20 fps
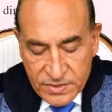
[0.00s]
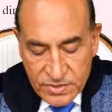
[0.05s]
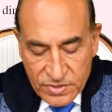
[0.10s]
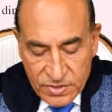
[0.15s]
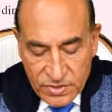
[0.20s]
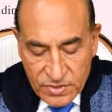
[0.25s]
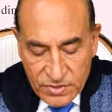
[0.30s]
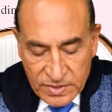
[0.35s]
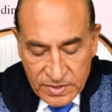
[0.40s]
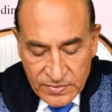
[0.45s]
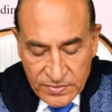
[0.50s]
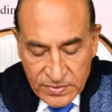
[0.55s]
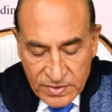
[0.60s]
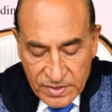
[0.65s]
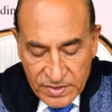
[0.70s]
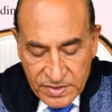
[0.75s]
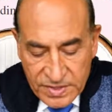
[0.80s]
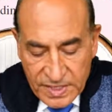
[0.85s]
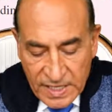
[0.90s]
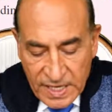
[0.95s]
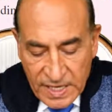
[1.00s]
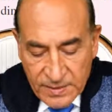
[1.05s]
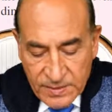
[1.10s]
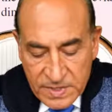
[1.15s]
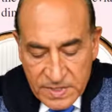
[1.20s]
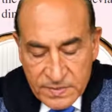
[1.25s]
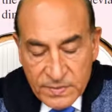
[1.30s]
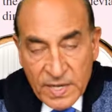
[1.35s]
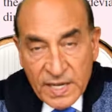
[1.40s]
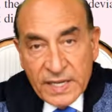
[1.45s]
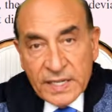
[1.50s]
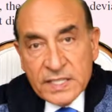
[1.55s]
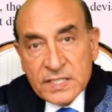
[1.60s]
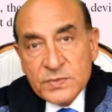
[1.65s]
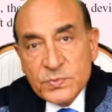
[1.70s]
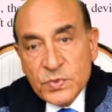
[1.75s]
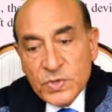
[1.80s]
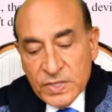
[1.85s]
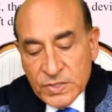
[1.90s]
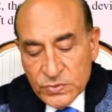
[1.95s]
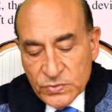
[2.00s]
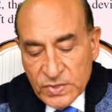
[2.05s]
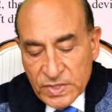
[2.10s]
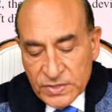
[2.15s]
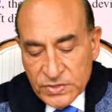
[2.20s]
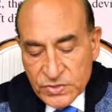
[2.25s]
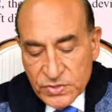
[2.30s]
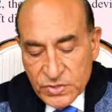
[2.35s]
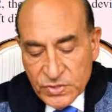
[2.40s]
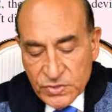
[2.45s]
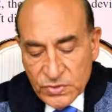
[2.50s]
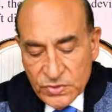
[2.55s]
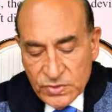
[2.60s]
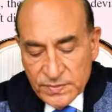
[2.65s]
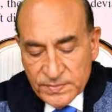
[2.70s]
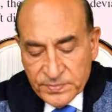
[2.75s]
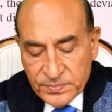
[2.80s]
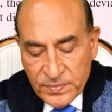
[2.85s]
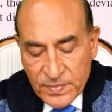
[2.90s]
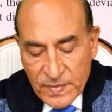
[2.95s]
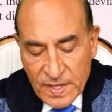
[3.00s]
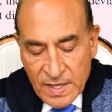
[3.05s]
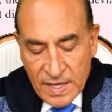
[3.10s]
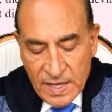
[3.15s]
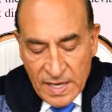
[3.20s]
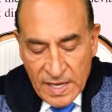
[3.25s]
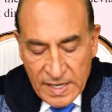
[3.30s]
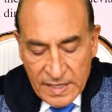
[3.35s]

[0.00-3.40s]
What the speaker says: So the first time is minus 0.12,